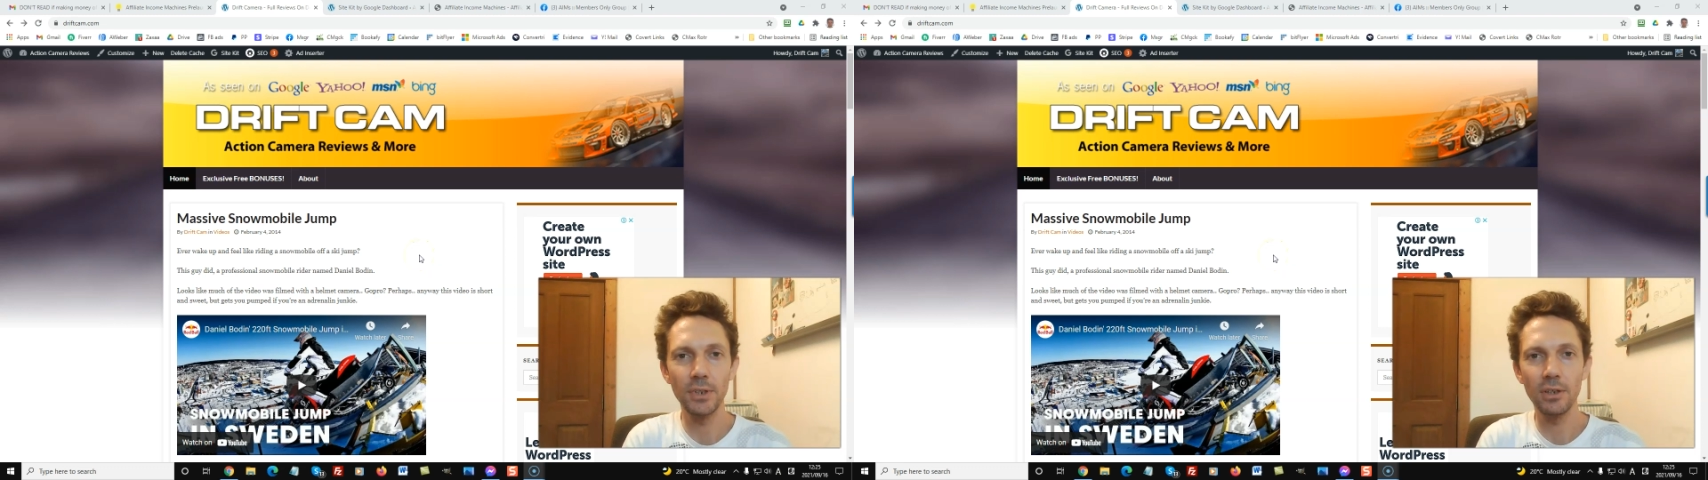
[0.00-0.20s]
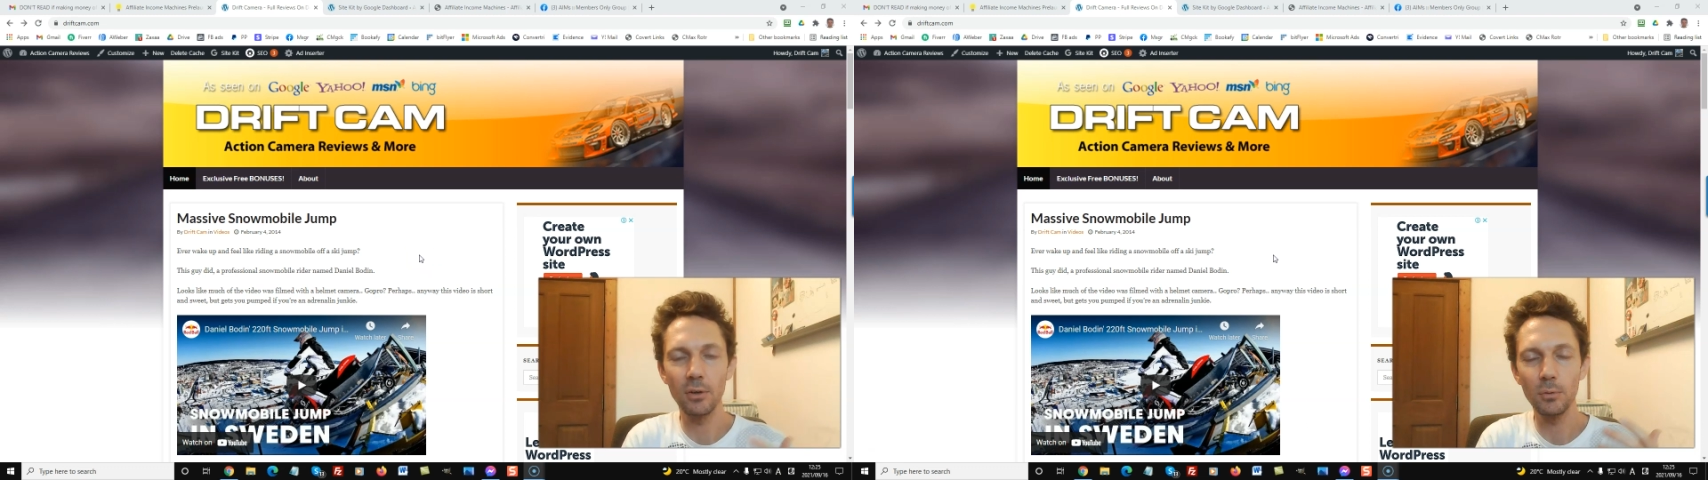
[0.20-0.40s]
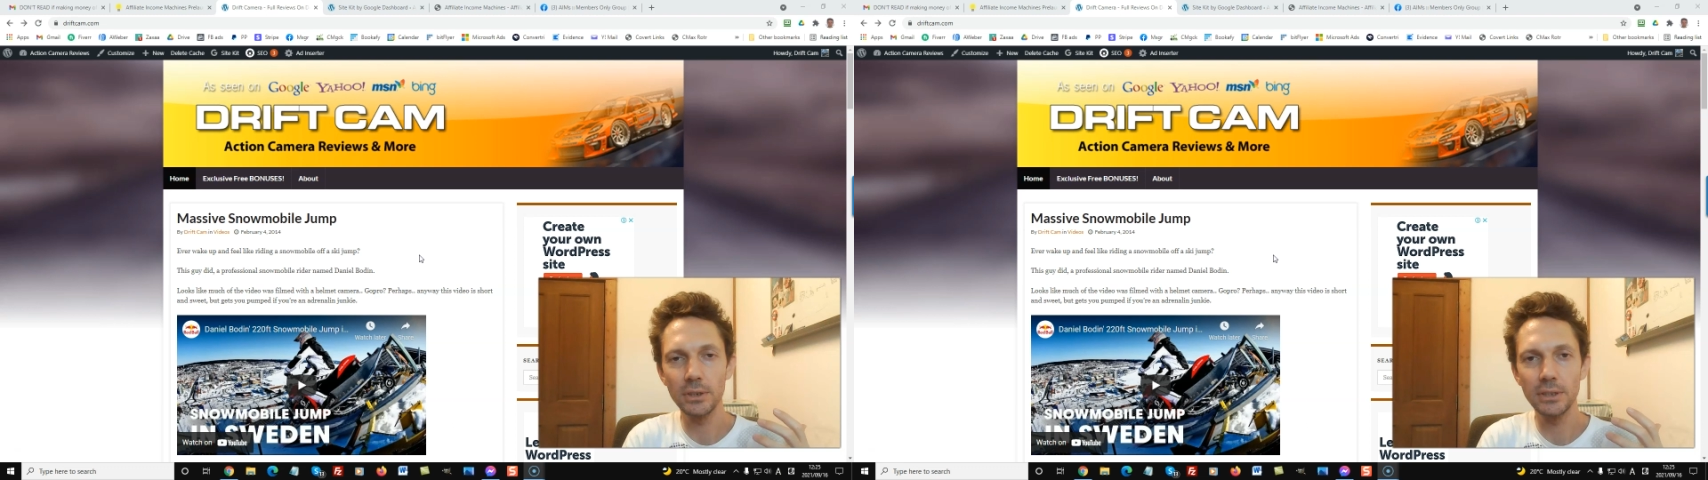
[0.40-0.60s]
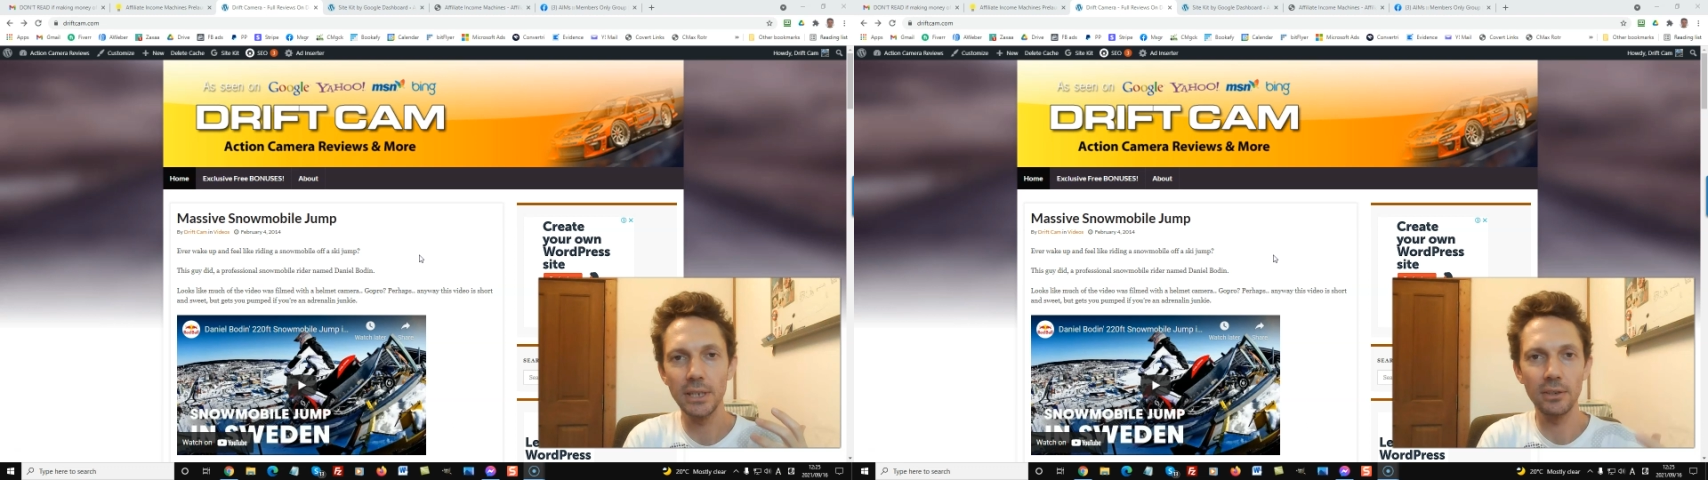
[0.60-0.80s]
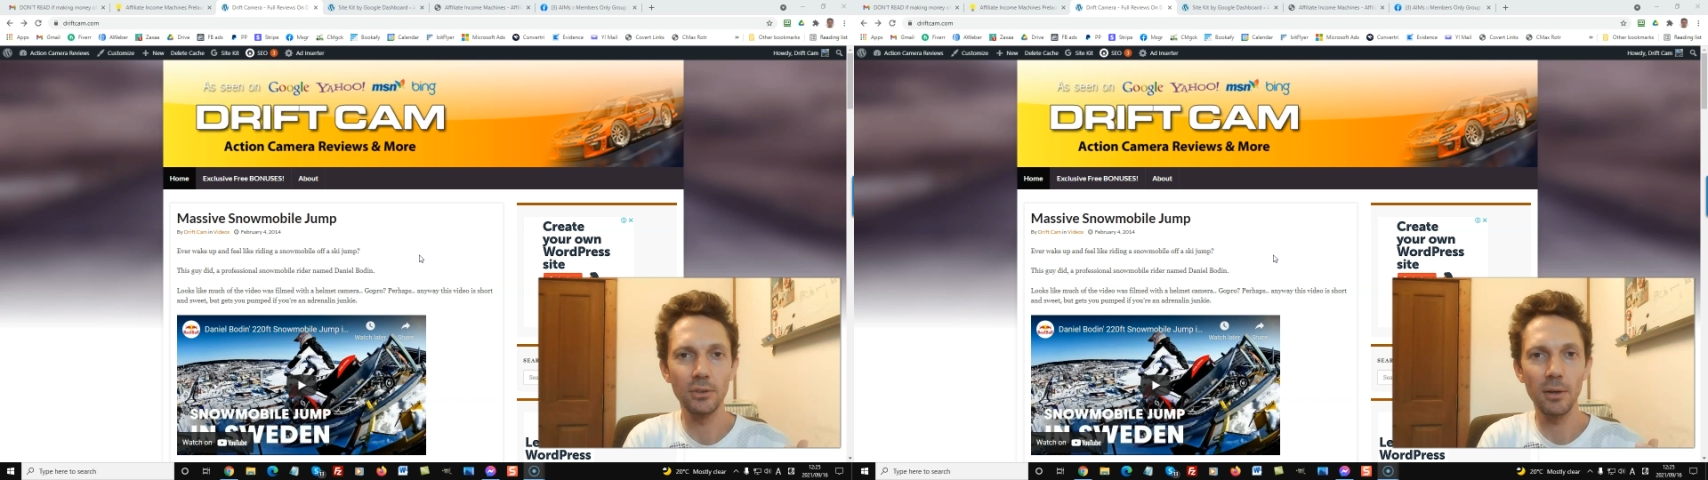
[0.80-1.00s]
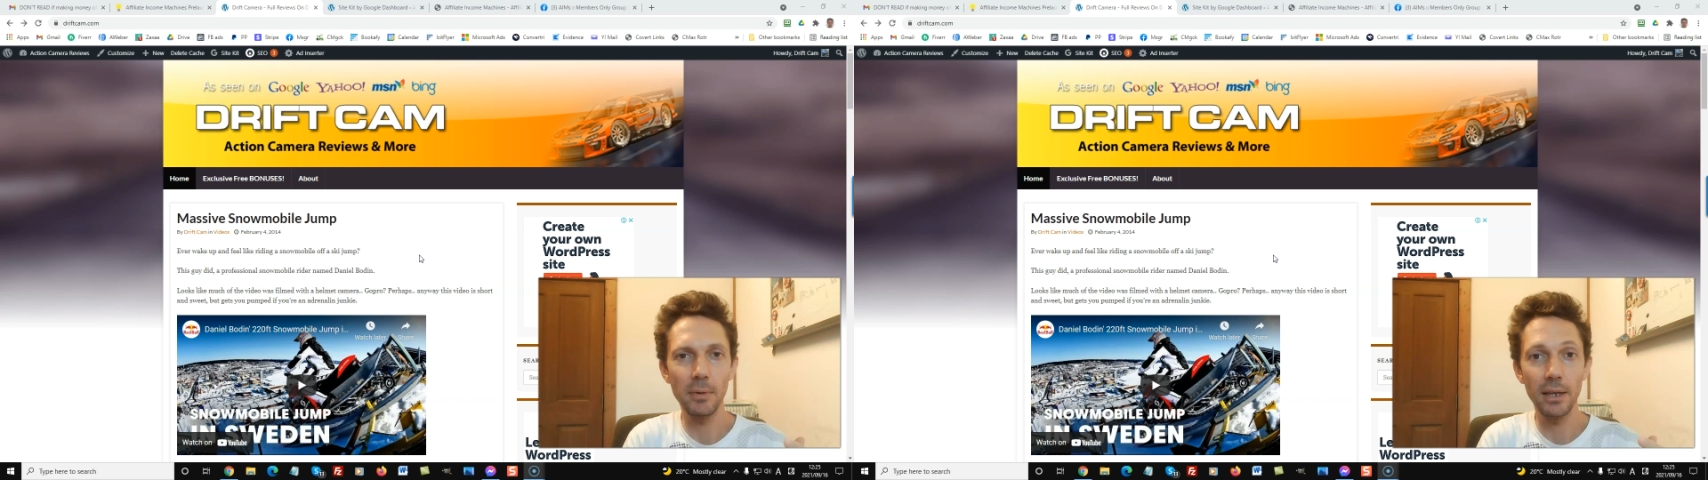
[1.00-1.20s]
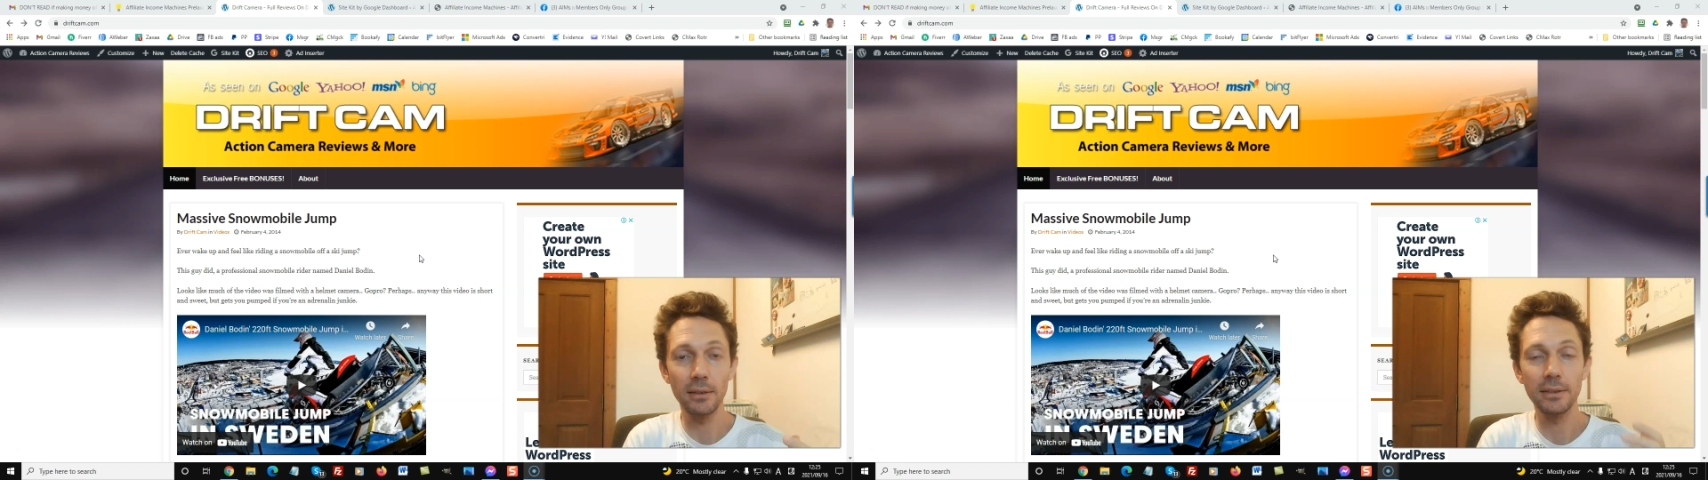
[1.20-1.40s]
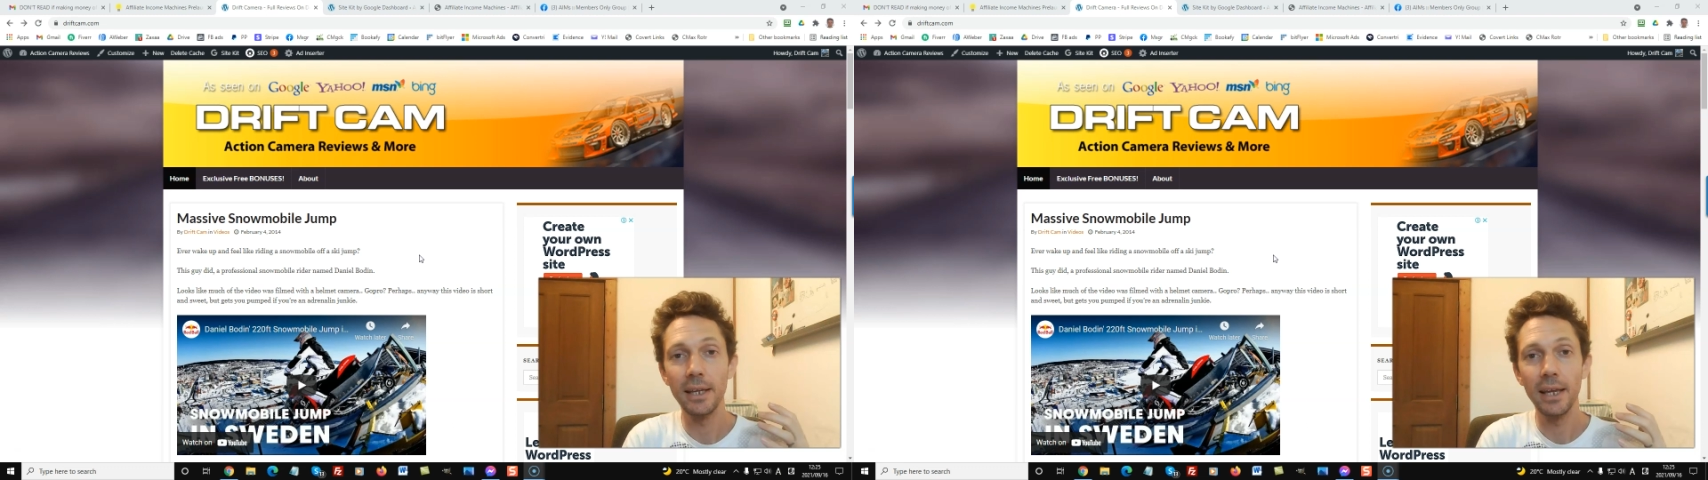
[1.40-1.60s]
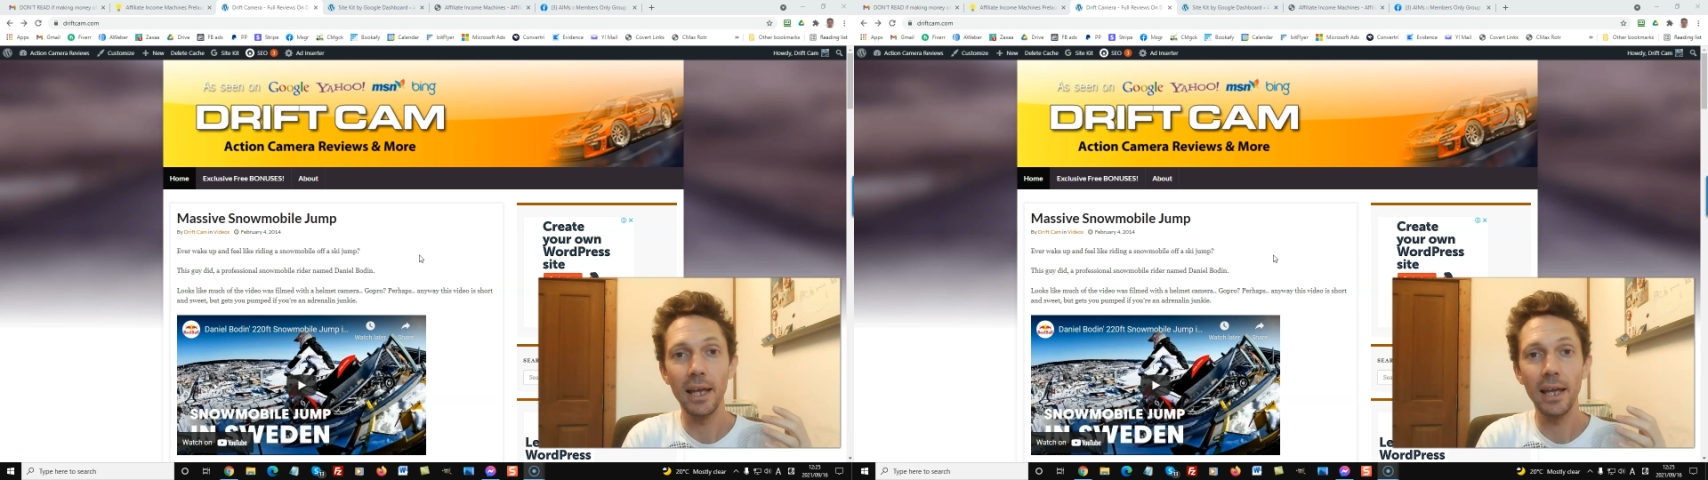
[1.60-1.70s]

video I want to tell you about